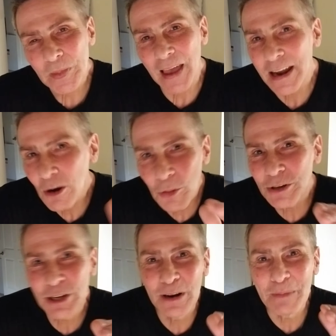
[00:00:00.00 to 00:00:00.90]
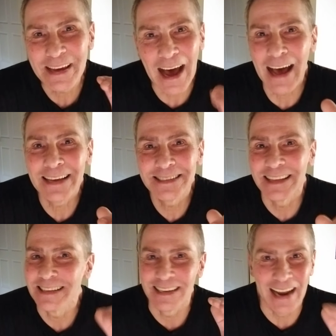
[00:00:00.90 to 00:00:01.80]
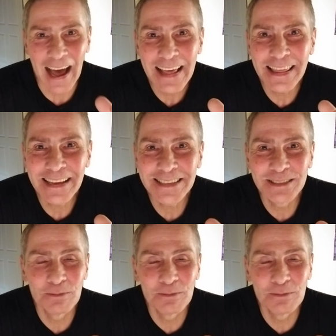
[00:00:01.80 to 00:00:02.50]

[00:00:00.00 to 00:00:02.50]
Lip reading: I know there's going to be guys that deny this,